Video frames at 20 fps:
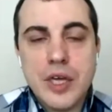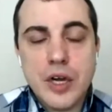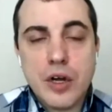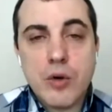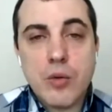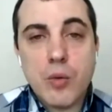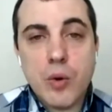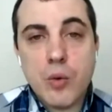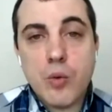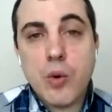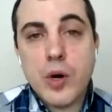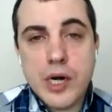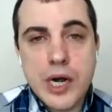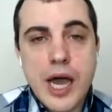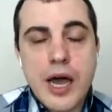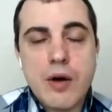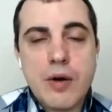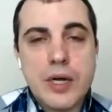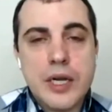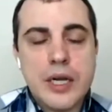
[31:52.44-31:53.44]
we're
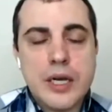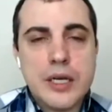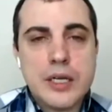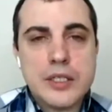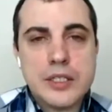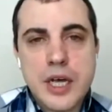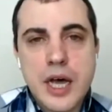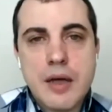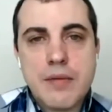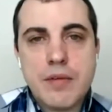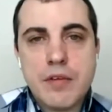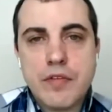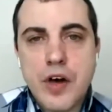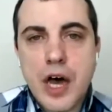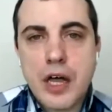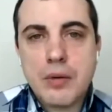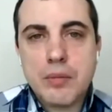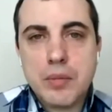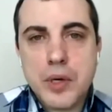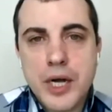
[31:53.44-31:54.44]
now in a time of
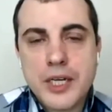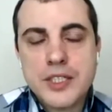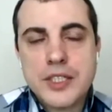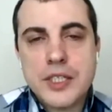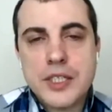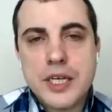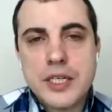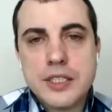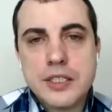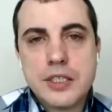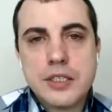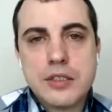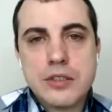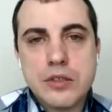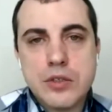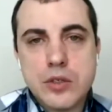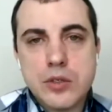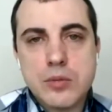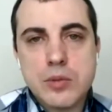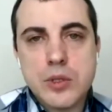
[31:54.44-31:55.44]

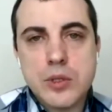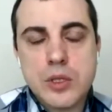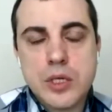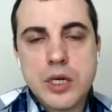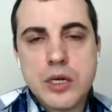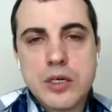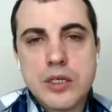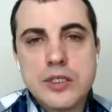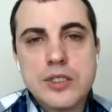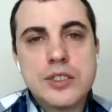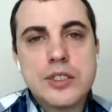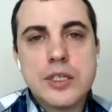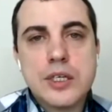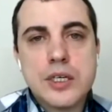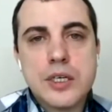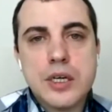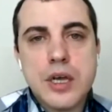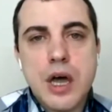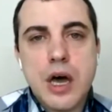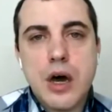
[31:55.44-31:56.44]
unprecedented global
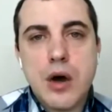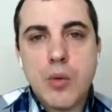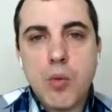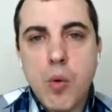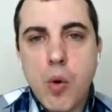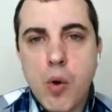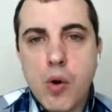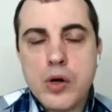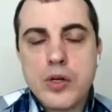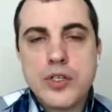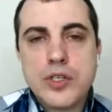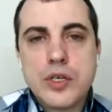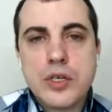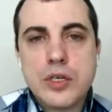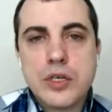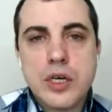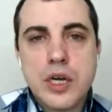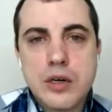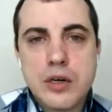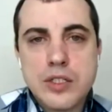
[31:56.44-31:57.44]
currency wars
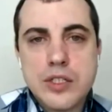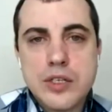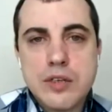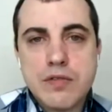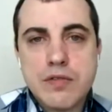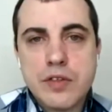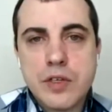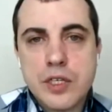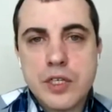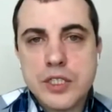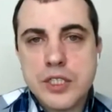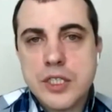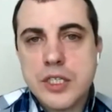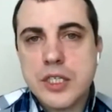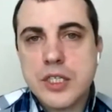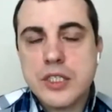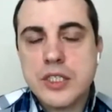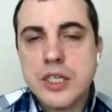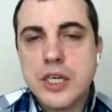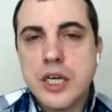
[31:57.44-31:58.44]
and currency
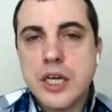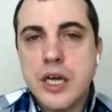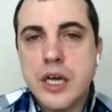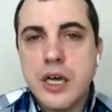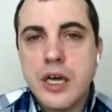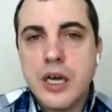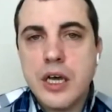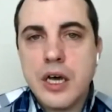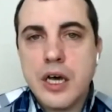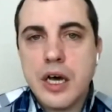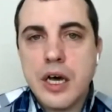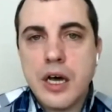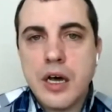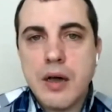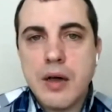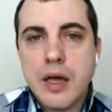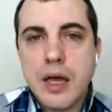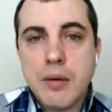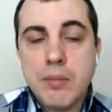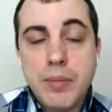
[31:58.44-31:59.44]
volatility.
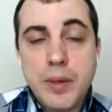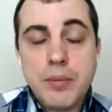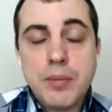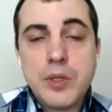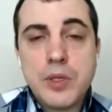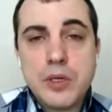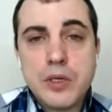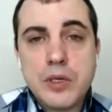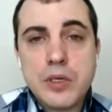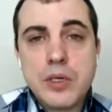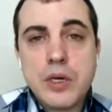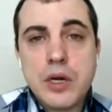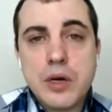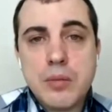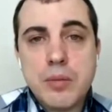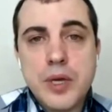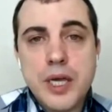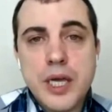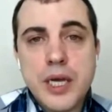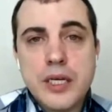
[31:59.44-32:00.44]
And people are
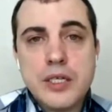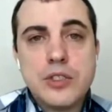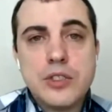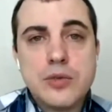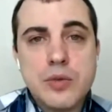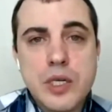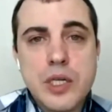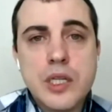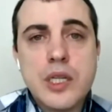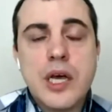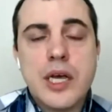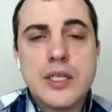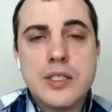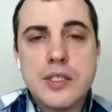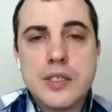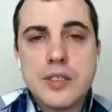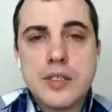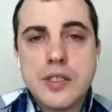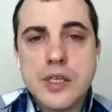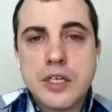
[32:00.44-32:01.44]
beginning to
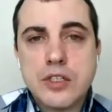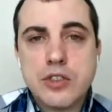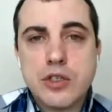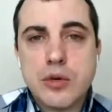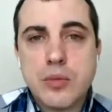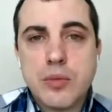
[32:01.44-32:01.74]
realize that central